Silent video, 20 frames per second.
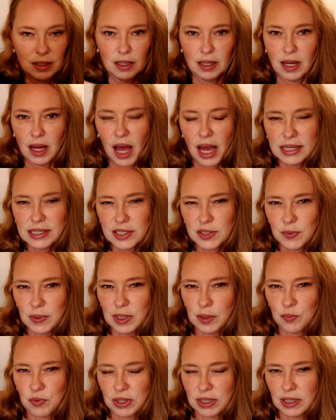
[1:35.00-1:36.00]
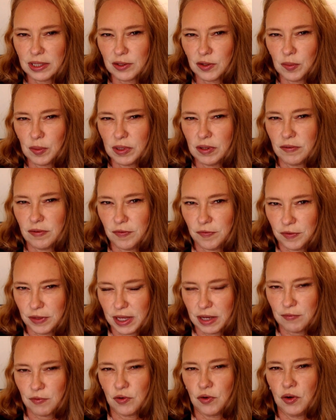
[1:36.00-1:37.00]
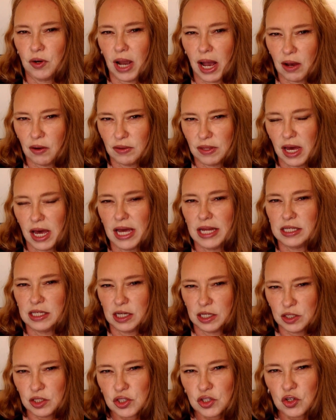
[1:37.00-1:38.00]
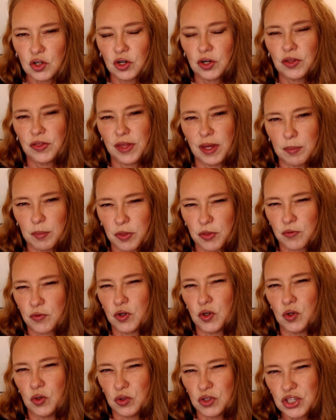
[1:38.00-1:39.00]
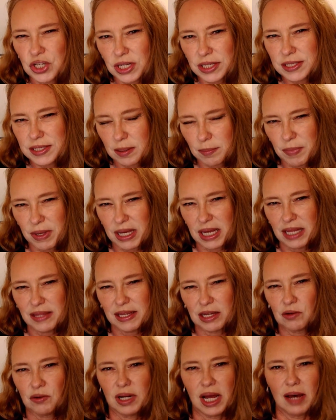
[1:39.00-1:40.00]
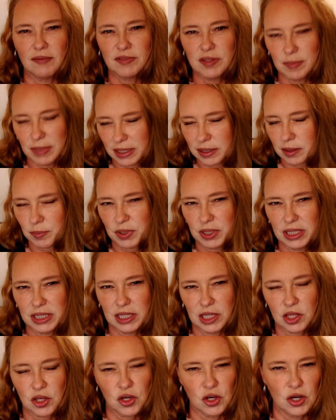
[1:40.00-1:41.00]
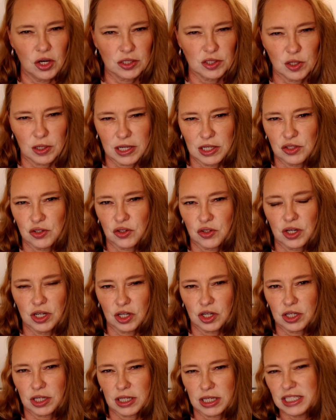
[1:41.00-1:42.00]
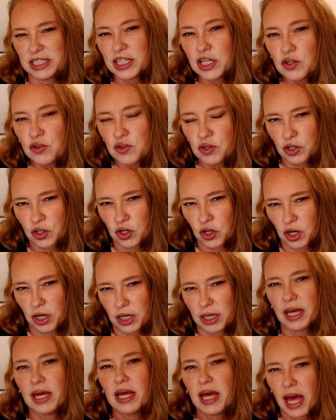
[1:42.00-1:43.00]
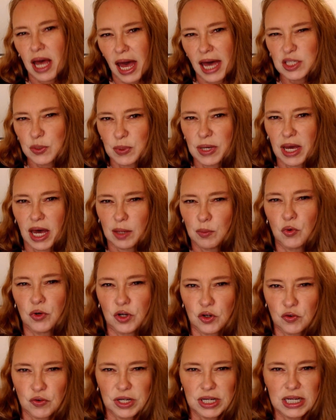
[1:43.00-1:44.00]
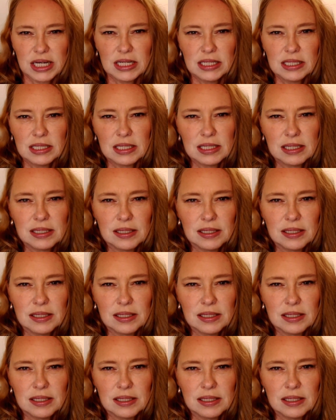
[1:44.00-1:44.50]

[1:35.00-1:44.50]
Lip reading: I just want to bring a little bit of flavor out in the onions, cook them through just a bit. They don't have to be completely cooked because they're going to continue to cook as we add more ingredients.